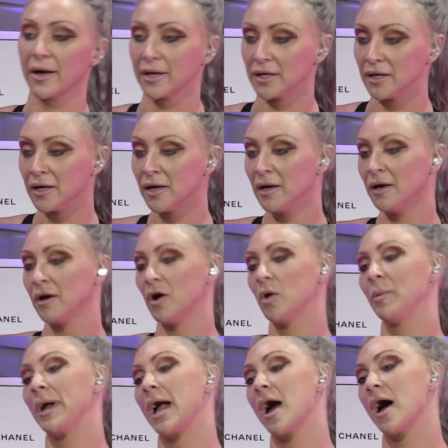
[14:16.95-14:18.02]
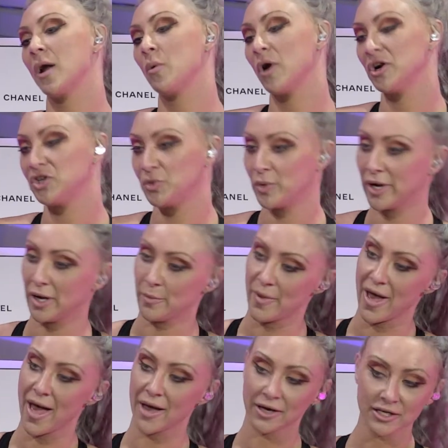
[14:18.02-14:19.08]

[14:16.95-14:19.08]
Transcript: and oh my God, why aren't you bringing it back?